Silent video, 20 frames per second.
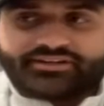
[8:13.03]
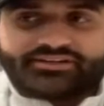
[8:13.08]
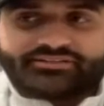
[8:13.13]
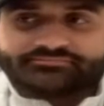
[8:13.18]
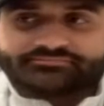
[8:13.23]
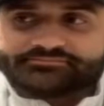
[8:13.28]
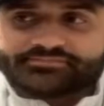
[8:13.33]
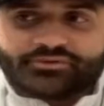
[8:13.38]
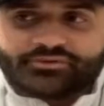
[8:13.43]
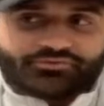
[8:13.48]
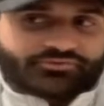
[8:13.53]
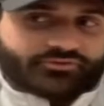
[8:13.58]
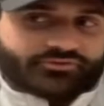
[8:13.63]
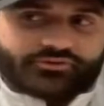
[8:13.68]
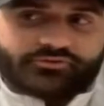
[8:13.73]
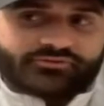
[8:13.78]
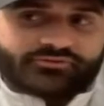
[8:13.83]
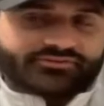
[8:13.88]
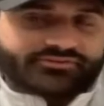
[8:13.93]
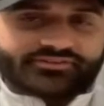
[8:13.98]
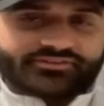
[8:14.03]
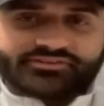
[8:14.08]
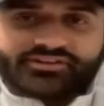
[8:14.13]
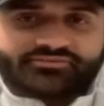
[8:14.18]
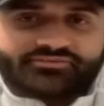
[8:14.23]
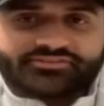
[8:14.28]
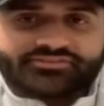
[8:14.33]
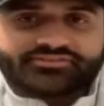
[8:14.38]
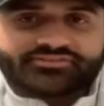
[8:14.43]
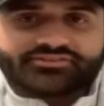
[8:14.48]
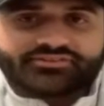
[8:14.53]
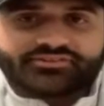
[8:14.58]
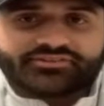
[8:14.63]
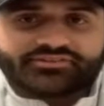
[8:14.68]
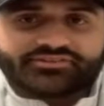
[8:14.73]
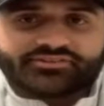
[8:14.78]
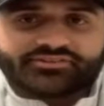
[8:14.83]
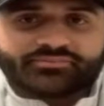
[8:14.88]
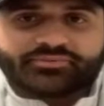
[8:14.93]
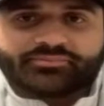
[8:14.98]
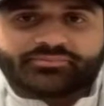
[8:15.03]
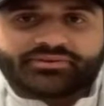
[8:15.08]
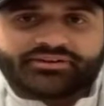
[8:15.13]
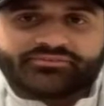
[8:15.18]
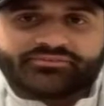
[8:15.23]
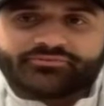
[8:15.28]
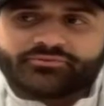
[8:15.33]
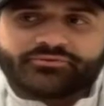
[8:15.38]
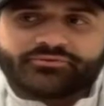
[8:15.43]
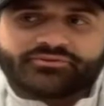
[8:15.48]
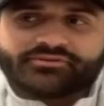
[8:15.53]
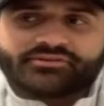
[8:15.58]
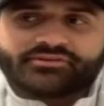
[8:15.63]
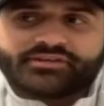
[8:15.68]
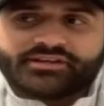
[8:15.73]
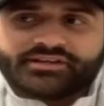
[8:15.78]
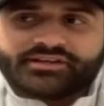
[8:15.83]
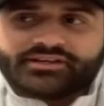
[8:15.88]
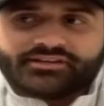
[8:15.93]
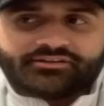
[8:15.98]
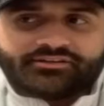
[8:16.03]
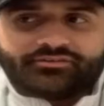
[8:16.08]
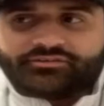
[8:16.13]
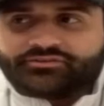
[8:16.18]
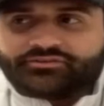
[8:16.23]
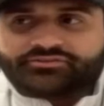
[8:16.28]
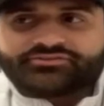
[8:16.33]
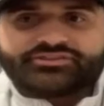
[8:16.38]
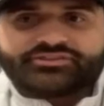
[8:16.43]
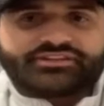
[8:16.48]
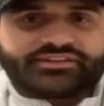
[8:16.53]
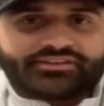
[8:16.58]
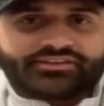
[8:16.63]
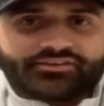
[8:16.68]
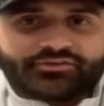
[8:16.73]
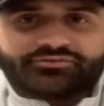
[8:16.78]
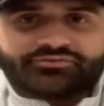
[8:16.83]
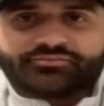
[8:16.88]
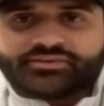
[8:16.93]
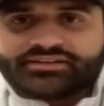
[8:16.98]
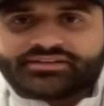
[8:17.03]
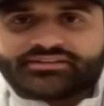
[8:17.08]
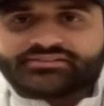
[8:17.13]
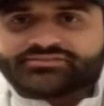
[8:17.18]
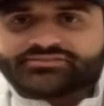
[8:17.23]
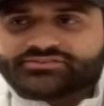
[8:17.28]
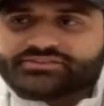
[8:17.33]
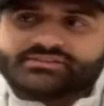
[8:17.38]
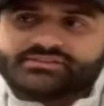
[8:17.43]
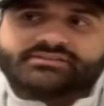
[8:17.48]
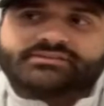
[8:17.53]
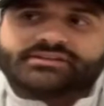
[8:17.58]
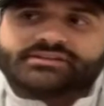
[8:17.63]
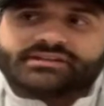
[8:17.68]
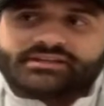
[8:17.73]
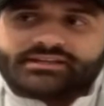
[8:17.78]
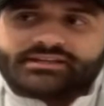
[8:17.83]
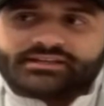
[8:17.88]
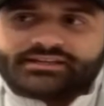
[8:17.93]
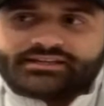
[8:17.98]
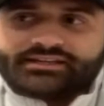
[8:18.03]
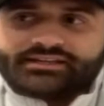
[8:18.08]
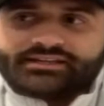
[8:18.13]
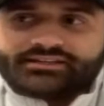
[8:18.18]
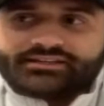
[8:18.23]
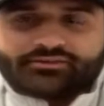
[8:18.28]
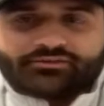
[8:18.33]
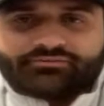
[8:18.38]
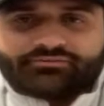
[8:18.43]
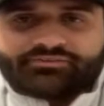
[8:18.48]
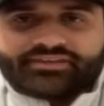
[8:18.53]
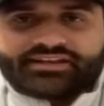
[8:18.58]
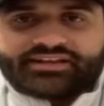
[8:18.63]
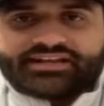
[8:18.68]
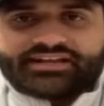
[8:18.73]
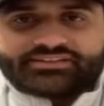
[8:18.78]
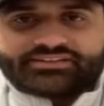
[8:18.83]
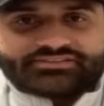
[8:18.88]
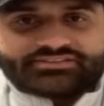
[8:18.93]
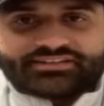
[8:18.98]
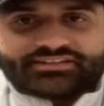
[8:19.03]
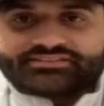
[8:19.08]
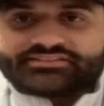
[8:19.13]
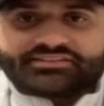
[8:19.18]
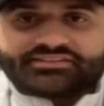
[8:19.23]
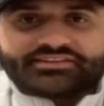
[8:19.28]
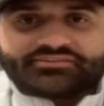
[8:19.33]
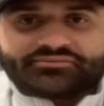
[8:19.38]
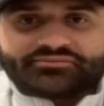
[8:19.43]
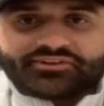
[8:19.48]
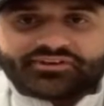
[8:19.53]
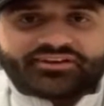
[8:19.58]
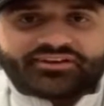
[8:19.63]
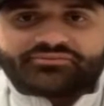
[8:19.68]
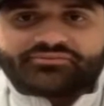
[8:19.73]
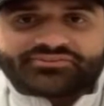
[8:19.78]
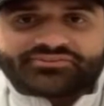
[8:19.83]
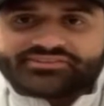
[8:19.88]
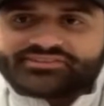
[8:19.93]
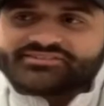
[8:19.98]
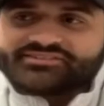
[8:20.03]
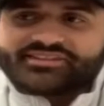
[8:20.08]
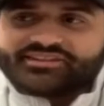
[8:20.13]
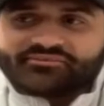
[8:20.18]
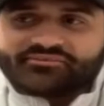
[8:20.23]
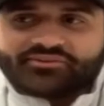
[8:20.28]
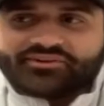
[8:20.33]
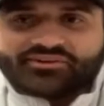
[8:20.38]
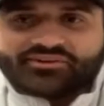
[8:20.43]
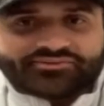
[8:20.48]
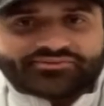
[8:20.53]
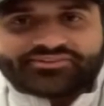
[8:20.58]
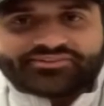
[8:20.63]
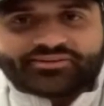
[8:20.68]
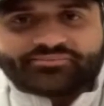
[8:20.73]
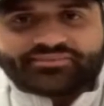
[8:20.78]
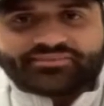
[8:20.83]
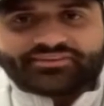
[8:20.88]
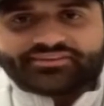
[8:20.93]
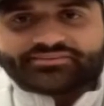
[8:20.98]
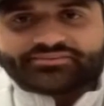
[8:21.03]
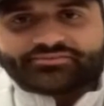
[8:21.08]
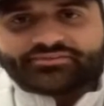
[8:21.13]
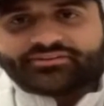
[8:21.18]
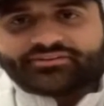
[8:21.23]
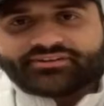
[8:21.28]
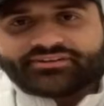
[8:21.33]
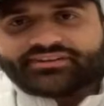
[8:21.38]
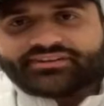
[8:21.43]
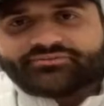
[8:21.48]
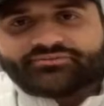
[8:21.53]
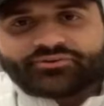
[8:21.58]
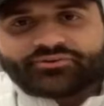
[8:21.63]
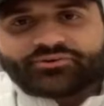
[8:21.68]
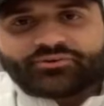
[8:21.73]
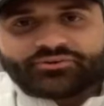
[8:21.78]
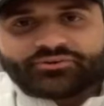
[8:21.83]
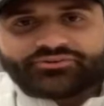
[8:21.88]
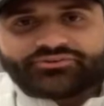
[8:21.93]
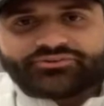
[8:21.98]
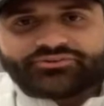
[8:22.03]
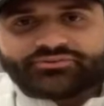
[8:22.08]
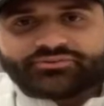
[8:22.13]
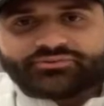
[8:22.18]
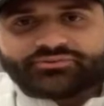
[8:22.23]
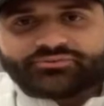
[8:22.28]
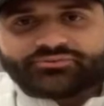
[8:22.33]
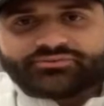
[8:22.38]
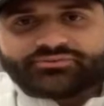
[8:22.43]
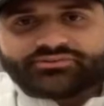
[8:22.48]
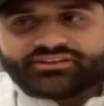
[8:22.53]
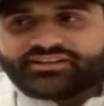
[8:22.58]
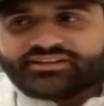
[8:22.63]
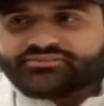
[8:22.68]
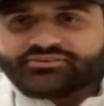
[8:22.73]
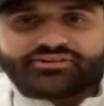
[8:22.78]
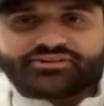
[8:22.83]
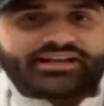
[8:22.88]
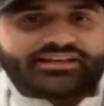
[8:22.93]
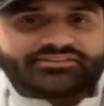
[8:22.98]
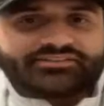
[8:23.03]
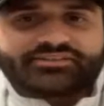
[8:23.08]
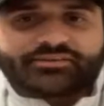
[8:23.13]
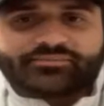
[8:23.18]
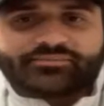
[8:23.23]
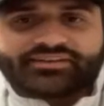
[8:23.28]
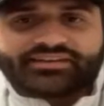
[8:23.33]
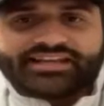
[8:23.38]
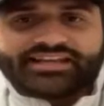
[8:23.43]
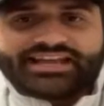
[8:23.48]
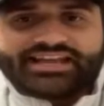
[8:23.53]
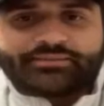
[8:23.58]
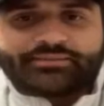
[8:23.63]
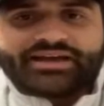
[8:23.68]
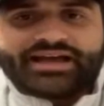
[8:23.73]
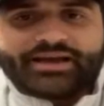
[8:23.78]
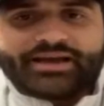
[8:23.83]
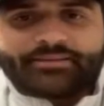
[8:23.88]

those are always the toughest to prepare for. And, you're sitting in those meetings and, if they got 60 different coverages they've run or something, it's very difficult to give you guys something to aim at.